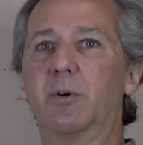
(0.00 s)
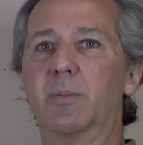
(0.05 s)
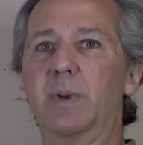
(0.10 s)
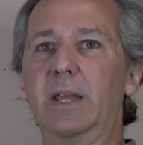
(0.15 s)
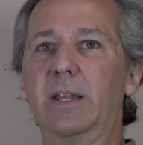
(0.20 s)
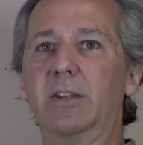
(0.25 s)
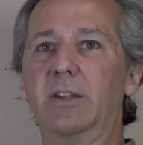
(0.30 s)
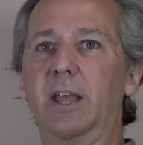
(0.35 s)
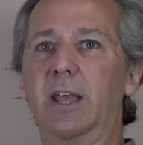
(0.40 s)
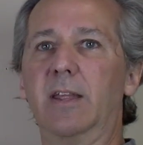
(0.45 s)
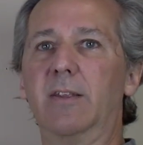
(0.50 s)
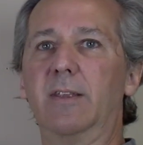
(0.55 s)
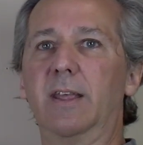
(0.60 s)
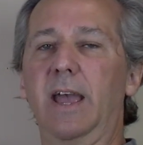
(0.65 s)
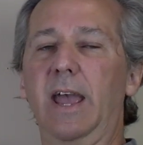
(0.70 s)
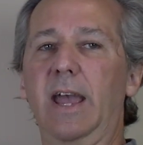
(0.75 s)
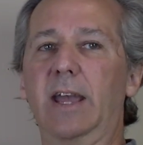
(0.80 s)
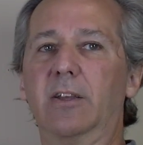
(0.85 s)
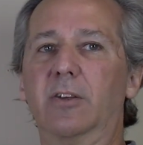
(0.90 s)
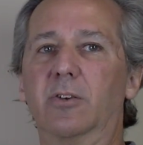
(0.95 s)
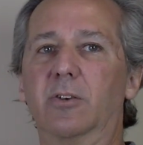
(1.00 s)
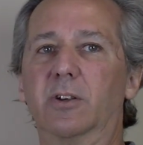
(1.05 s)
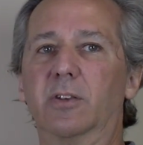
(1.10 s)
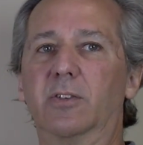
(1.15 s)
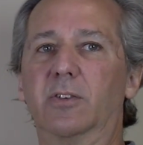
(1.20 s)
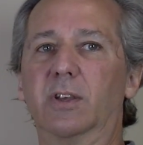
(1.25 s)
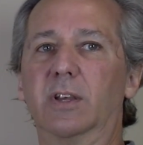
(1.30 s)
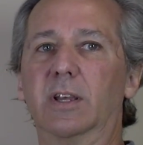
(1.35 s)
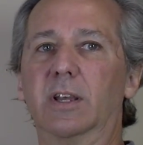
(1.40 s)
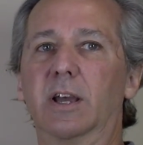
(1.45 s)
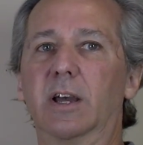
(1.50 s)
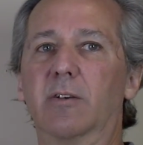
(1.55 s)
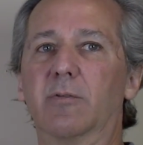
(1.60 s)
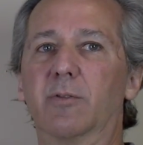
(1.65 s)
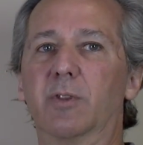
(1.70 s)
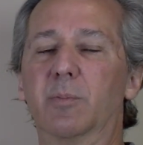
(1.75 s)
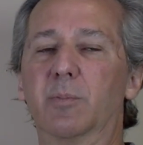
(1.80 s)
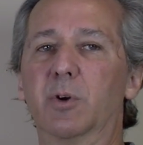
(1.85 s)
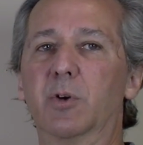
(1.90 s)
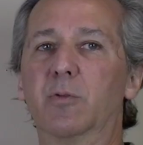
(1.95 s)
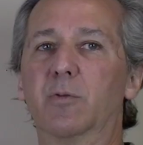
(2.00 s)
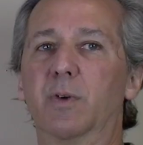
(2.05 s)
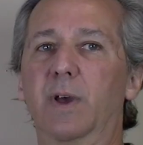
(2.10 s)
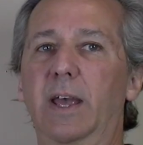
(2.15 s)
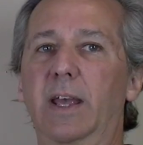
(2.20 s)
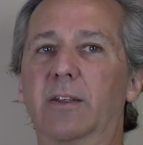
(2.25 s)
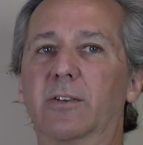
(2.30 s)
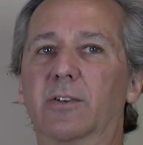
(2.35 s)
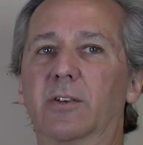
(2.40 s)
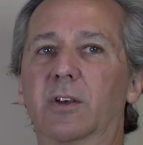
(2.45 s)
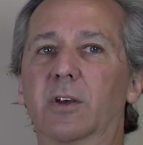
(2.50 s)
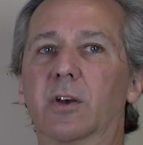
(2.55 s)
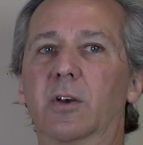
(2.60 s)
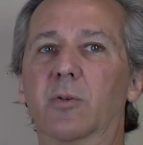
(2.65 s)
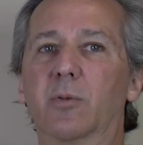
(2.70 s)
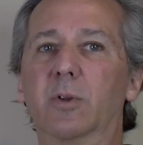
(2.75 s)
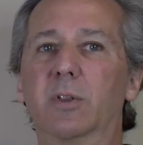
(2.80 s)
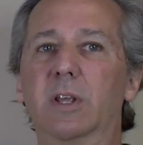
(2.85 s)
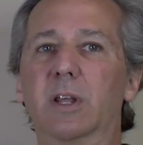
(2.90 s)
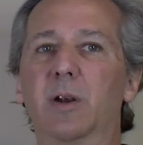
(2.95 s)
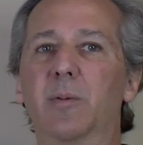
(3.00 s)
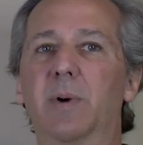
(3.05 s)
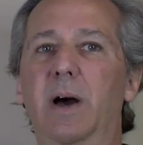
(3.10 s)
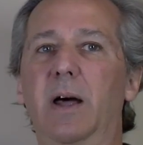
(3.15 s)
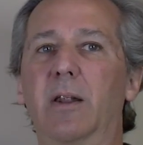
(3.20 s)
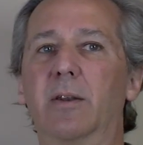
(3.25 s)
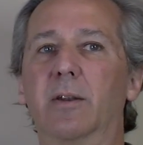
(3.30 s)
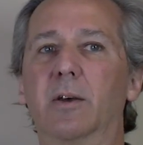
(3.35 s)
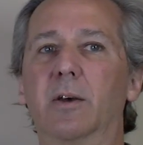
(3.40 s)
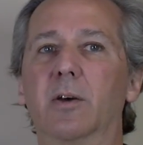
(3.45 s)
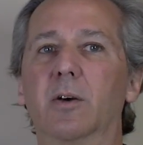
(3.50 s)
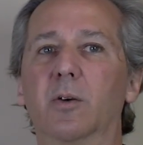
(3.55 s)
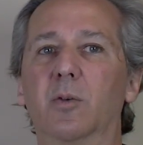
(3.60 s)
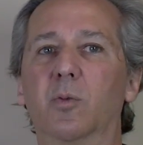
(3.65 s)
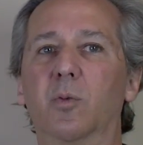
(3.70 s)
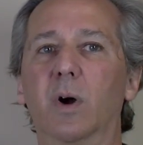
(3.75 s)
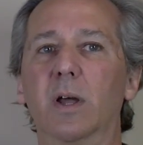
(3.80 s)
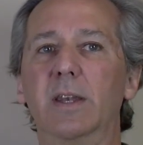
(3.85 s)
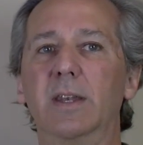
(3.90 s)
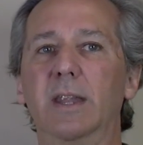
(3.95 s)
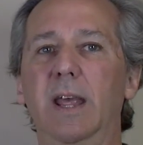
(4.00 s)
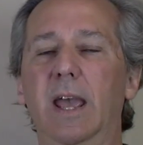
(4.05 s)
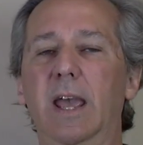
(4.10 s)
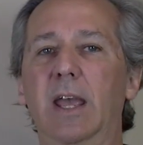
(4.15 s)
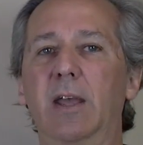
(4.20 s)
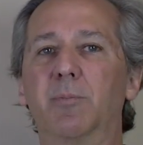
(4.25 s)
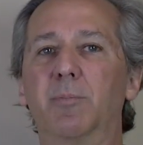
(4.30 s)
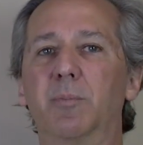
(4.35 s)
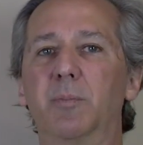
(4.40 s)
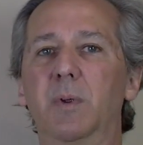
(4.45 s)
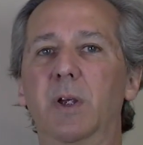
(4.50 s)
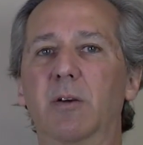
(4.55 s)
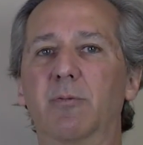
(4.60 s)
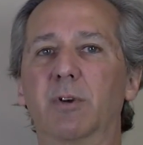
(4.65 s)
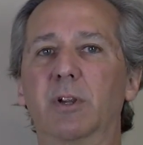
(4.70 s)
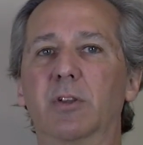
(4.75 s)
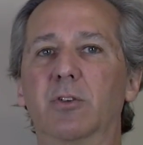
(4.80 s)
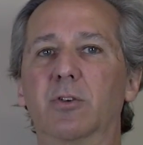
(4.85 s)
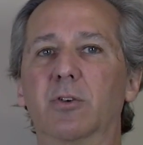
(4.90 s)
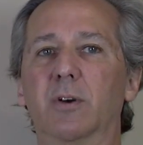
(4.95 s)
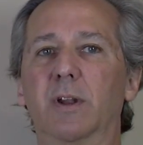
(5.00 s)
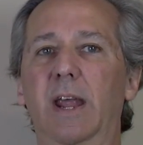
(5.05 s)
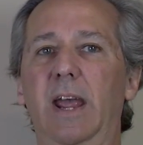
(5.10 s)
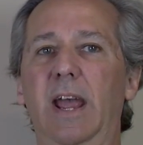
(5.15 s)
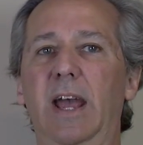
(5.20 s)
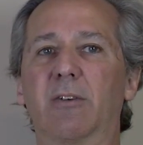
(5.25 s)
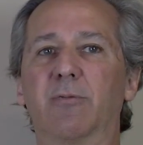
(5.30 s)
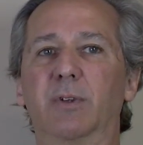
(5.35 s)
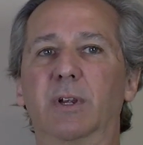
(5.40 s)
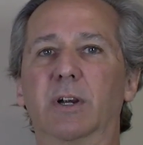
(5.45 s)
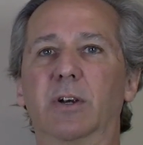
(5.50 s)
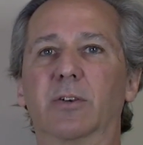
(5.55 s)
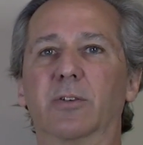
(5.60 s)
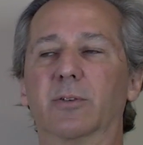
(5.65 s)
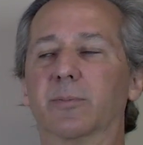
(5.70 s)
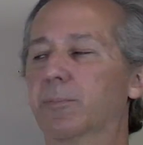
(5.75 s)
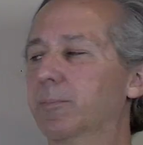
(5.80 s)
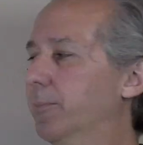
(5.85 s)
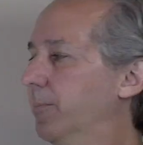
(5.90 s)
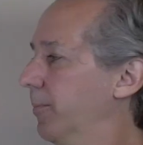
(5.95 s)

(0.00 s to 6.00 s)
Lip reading: maintain the accuracy of the moon phase within about 1 day every 2.5 years.